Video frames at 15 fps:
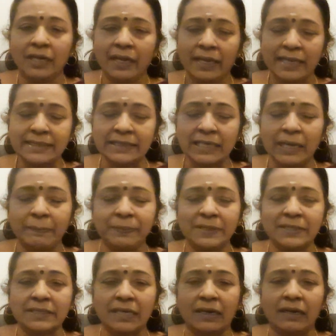
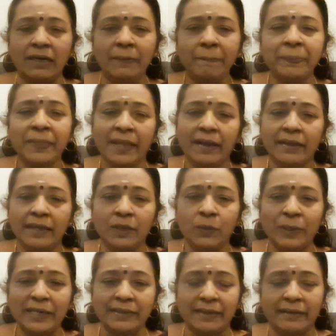Examples are
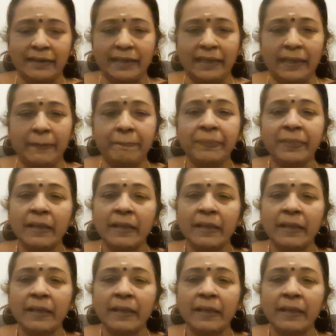inventory,